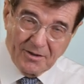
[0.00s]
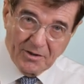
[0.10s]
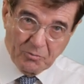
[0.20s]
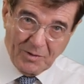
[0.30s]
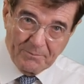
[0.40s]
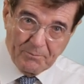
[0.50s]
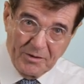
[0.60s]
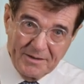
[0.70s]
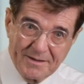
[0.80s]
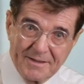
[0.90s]
at one
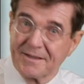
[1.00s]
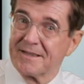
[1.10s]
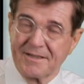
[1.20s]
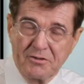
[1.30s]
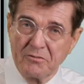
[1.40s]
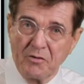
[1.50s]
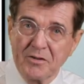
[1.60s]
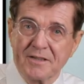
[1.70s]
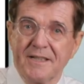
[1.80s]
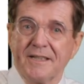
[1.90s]
point it has zero
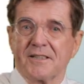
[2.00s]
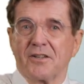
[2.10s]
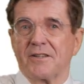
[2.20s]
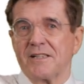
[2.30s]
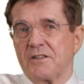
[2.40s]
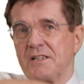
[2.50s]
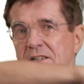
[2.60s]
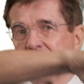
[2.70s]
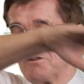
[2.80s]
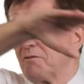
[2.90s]
volts so the
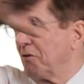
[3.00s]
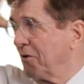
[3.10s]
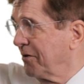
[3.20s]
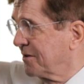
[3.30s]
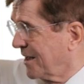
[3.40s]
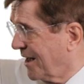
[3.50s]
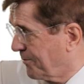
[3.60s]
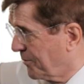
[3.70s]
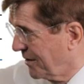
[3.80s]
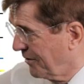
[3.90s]
zero volts
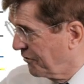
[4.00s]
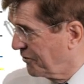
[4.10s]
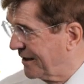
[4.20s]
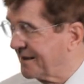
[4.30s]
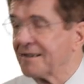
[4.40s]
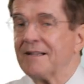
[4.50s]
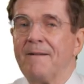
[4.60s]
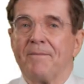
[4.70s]
are proliferated